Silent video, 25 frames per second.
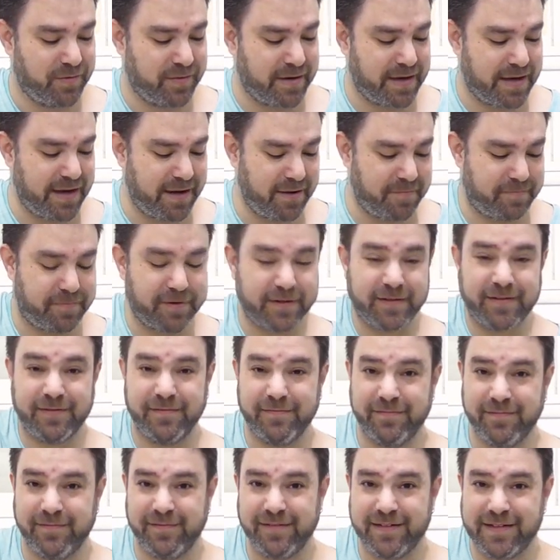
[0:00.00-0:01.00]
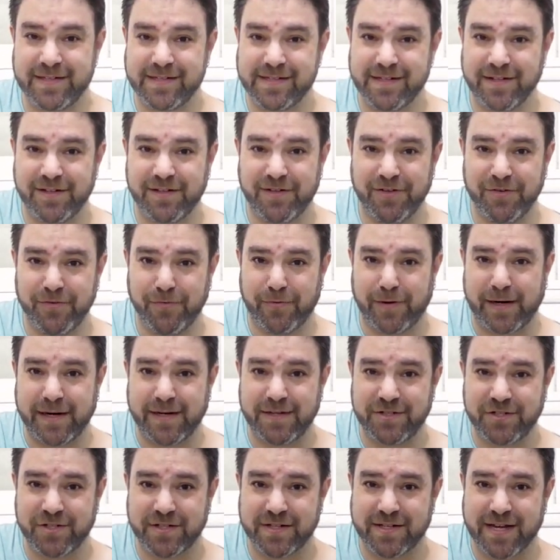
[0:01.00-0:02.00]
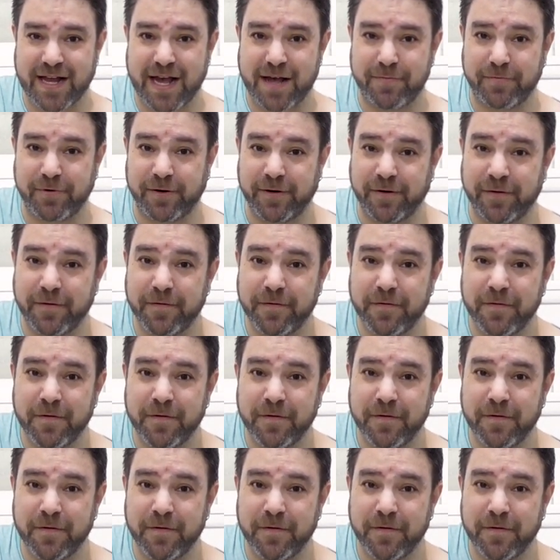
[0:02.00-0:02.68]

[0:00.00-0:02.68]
Okay, but listen to what just happened.